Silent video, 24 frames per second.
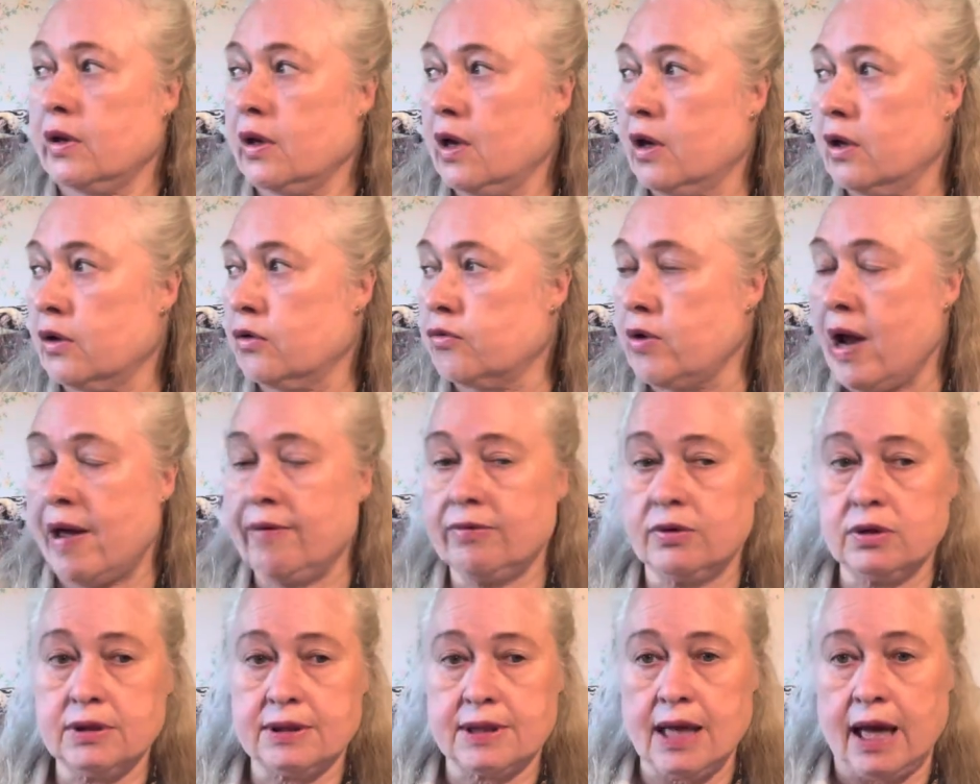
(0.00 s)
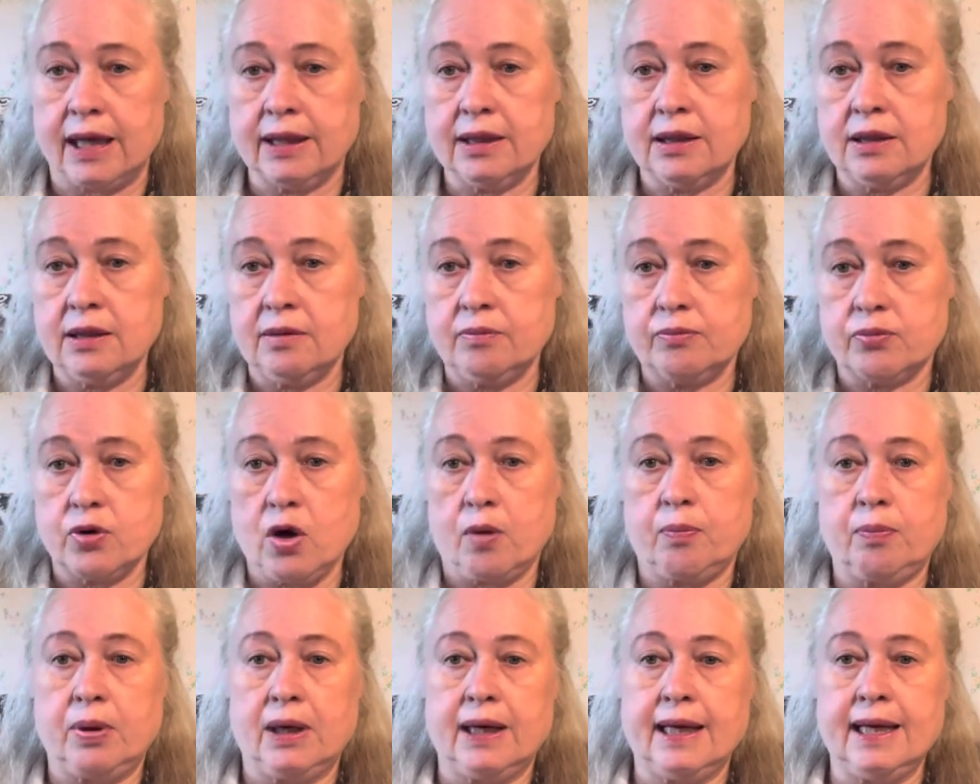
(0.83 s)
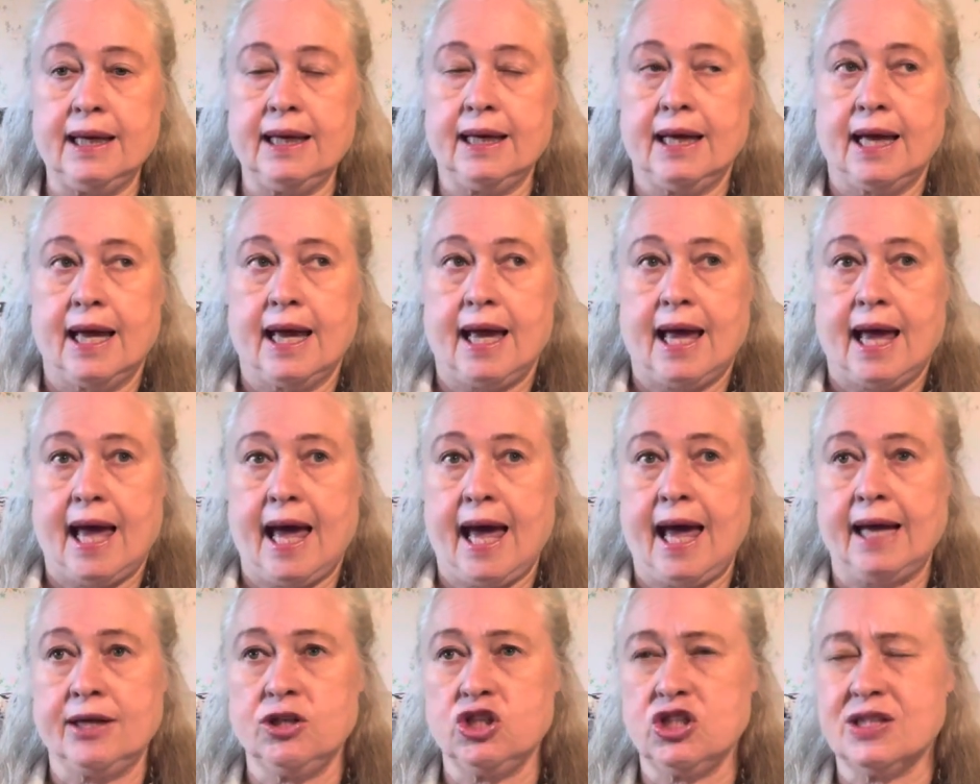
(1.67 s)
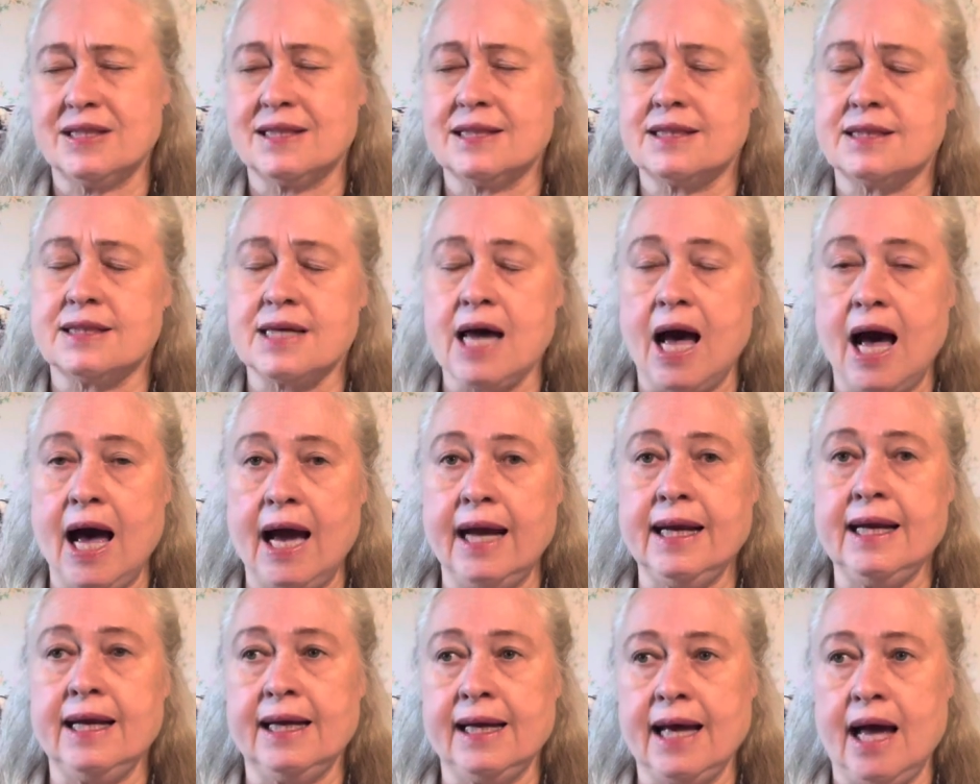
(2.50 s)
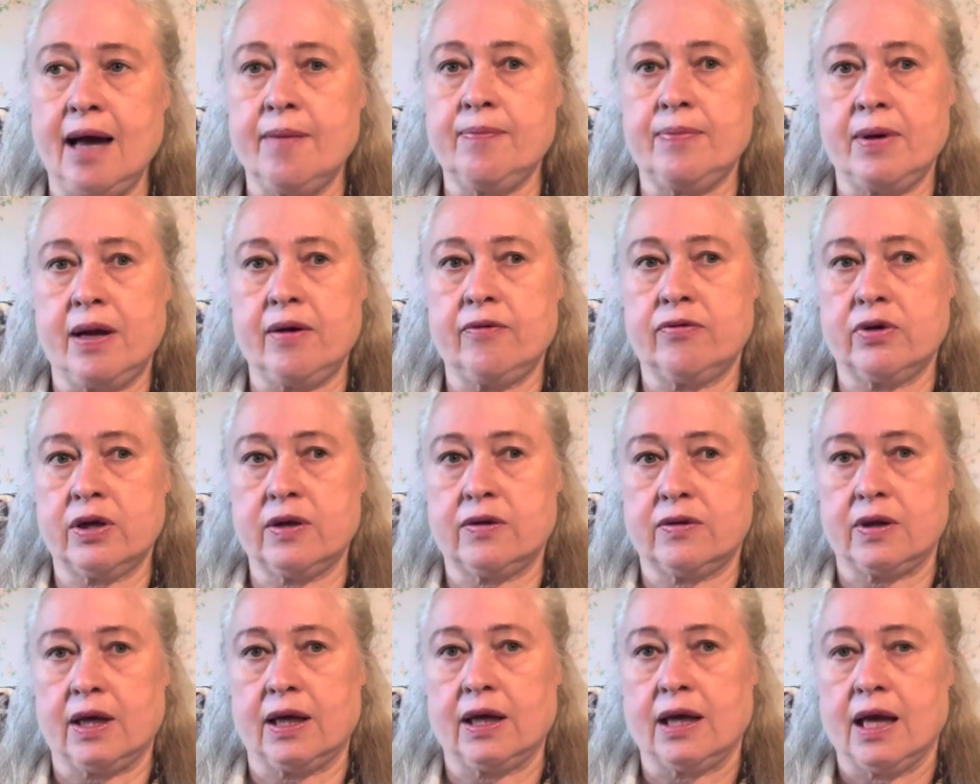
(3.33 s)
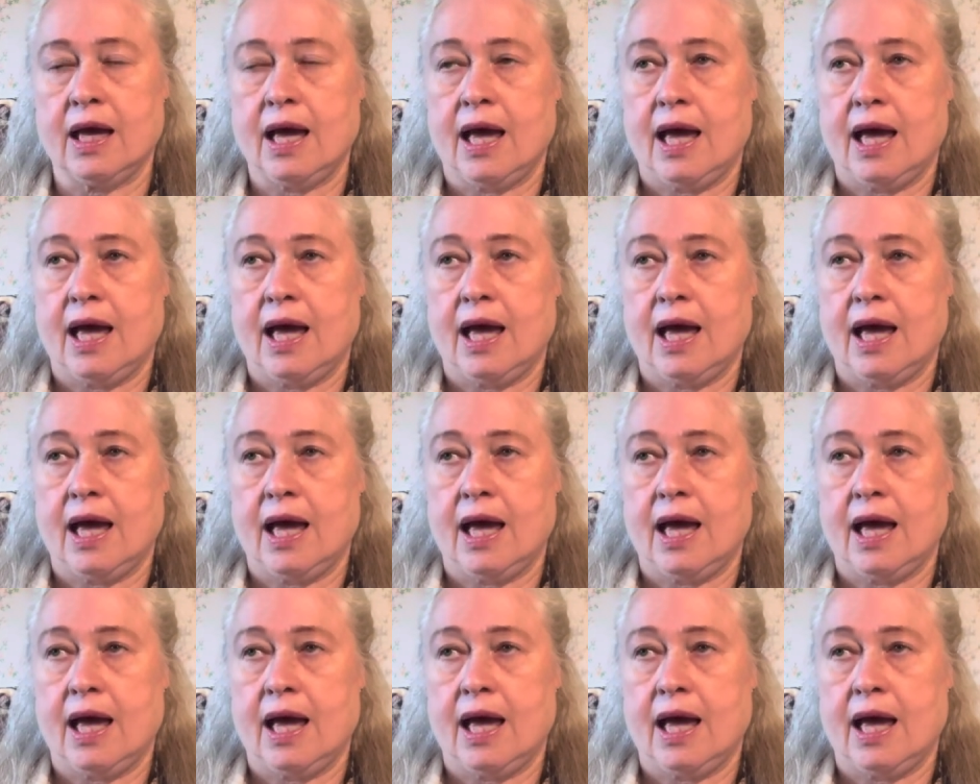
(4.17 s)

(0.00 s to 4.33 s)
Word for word: gravel done properly, and just tidying up everything.